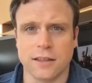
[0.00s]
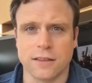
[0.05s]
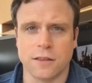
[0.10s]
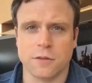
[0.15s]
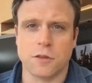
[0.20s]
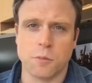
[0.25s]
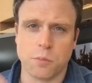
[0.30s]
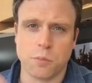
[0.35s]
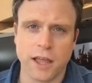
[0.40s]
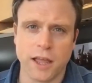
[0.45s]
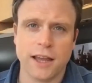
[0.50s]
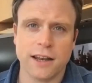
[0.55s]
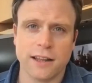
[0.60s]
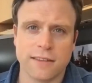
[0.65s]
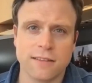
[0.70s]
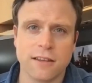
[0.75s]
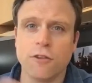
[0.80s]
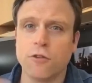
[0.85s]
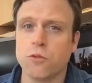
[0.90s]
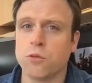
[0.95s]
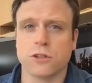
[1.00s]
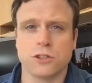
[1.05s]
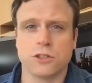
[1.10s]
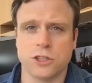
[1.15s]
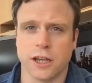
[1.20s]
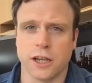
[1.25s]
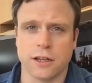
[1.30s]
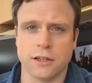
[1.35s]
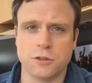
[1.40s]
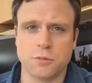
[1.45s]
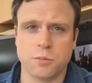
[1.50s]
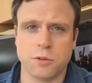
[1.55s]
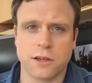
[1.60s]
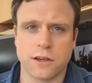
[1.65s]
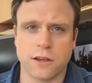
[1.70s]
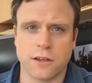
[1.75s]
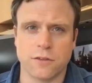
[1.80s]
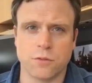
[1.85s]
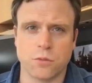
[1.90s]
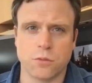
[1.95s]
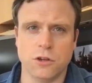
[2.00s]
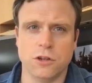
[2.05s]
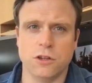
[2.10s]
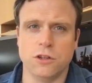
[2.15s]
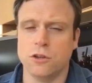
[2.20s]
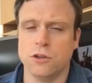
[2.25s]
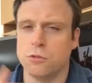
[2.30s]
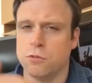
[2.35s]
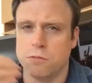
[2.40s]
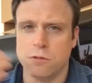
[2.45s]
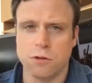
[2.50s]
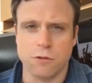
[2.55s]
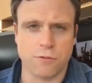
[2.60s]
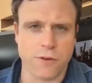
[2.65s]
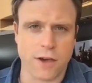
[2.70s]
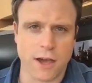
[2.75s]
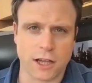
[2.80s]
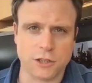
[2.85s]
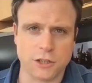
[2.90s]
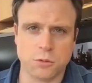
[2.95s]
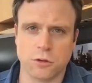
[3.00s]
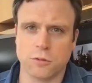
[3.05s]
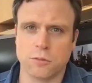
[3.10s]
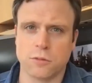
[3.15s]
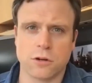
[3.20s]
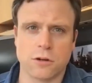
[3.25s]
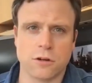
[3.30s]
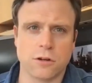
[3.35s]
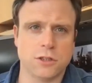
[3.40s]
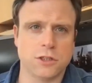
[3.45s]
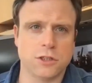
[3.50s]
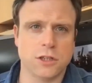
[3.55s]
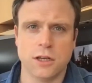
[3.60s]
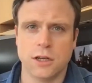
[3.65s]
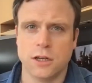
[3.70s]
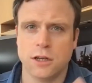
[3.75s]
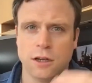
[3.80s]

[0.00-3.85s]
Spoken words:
The plan itself will change because new facts will emerge,